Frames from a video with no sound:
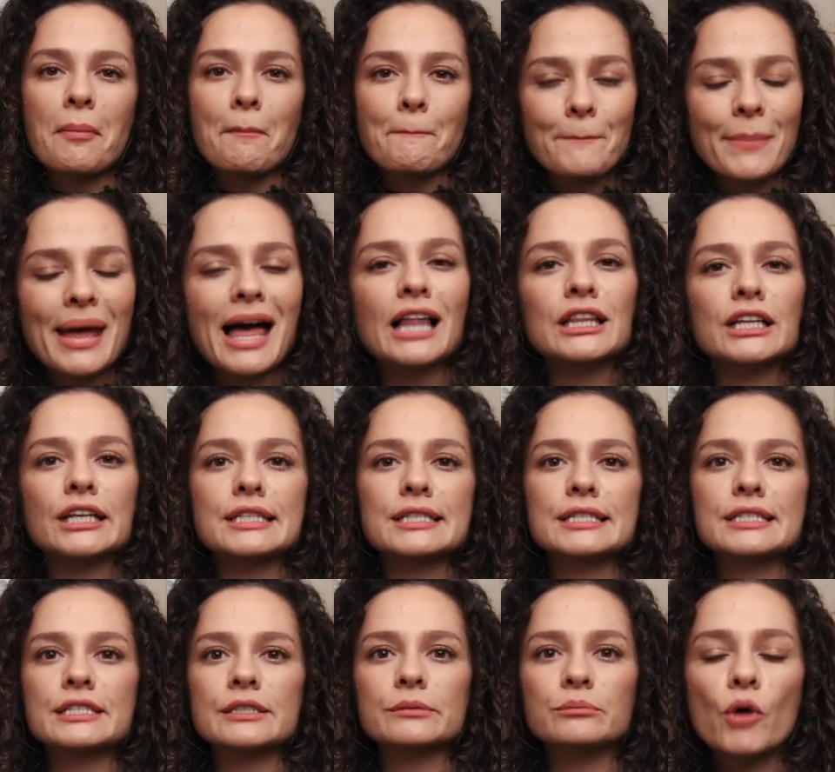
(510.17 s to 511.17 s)

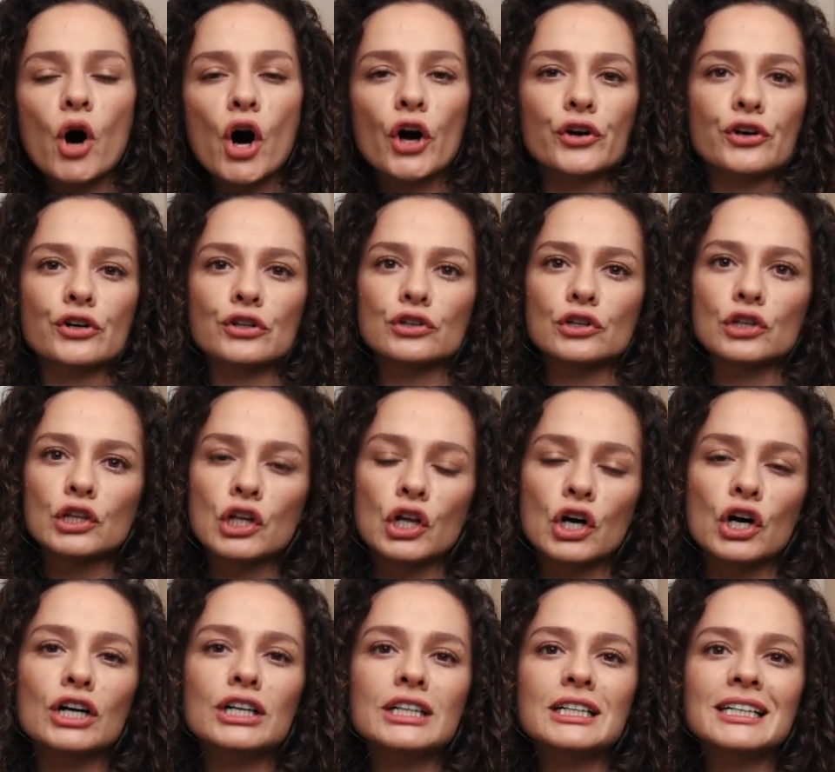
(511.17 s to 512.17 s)
balanced, modern
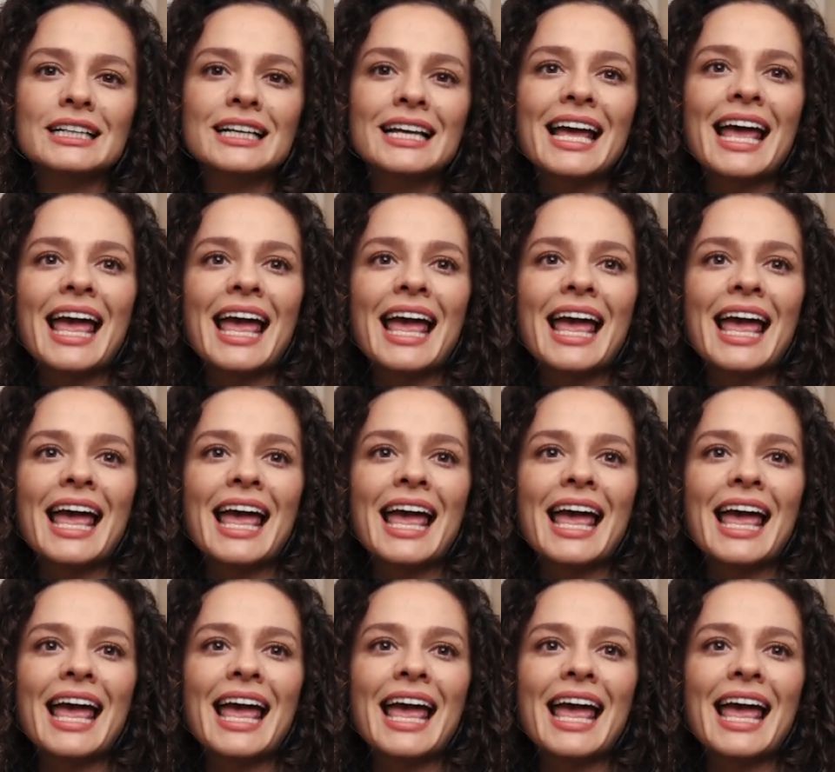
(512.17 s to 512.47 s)
look.